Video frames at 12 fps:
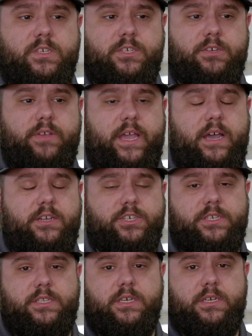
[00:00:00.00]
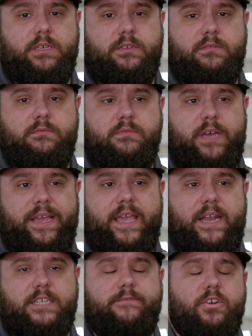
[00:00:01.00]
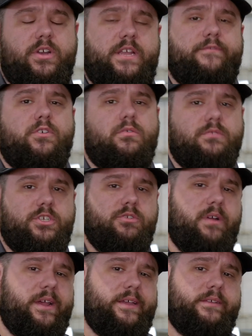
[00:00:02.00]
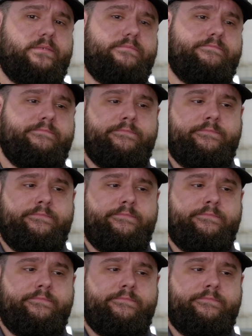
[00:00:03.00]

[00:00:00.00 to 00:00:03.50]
So yeah, again, it's very difficult to try and